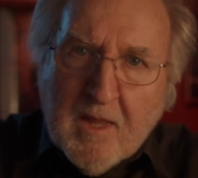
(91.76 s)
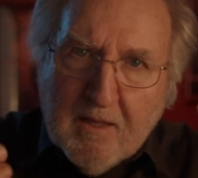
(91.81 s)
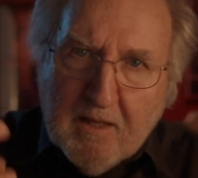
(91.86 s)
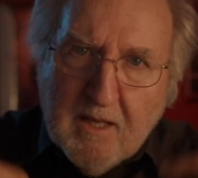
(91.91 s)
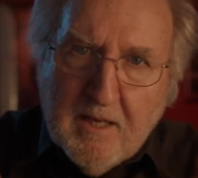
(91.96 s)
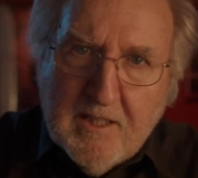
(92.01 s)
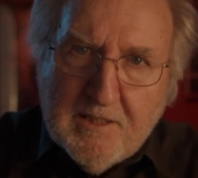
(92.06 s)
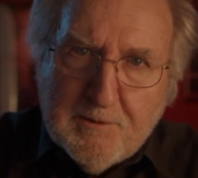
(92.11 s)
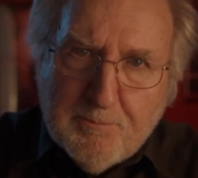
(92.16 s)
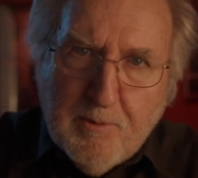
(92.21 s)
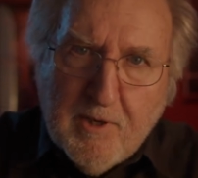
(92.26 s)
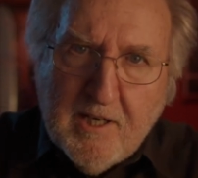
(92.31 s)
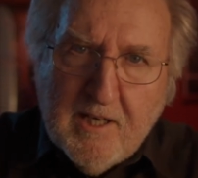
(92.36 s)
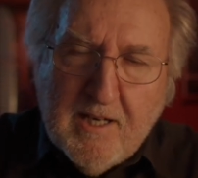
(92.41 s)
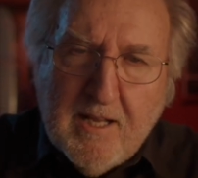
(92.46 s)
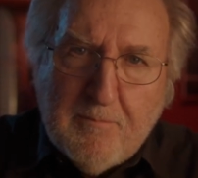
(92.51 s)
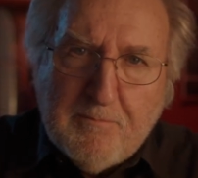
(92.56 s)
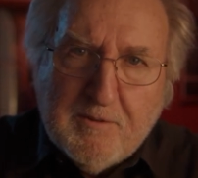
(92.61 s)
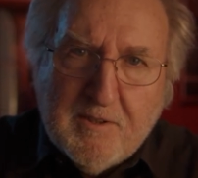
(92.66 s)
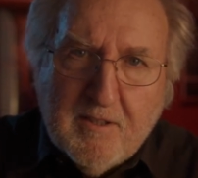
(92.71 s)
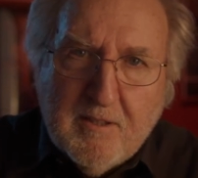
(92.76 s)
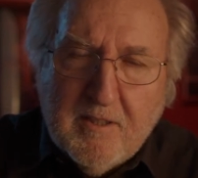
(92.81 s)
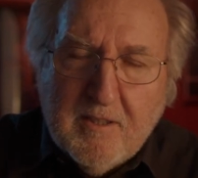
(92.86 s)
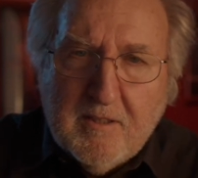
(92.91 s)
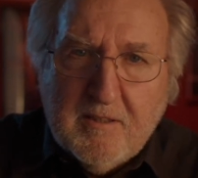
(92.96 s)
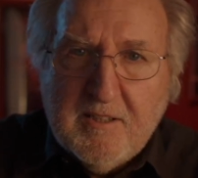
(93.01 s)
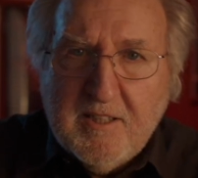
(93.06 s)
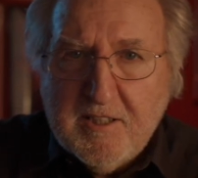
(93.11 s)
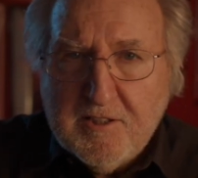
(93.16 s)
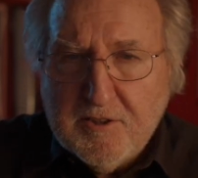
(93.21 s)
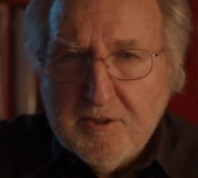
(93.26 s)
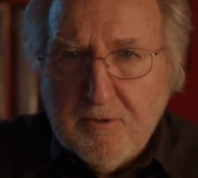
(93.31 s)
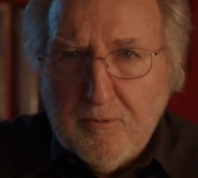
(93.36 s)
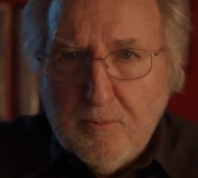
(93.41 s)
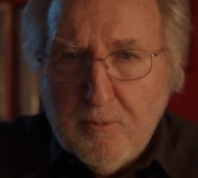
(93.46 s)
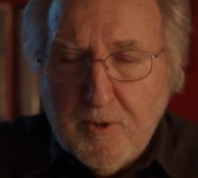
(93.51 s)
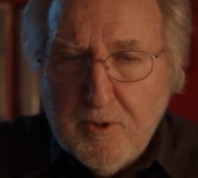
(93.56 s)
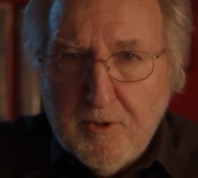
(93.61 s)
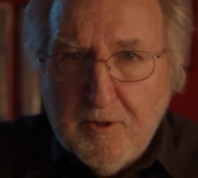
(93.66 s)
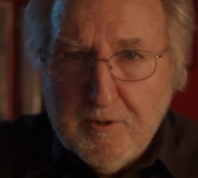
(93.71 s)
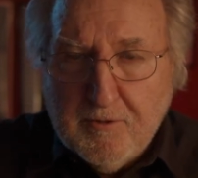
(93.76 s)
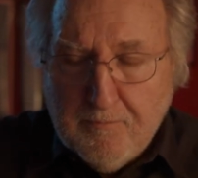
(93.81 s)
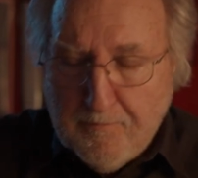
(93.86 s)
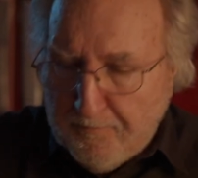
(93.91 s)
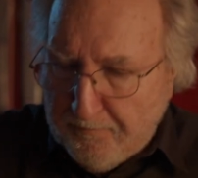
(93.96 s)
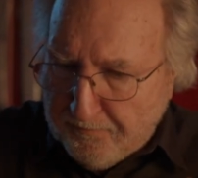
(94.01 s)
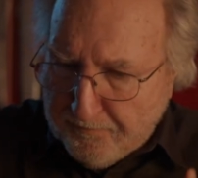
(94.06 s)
Now let's bring it up to the digital world.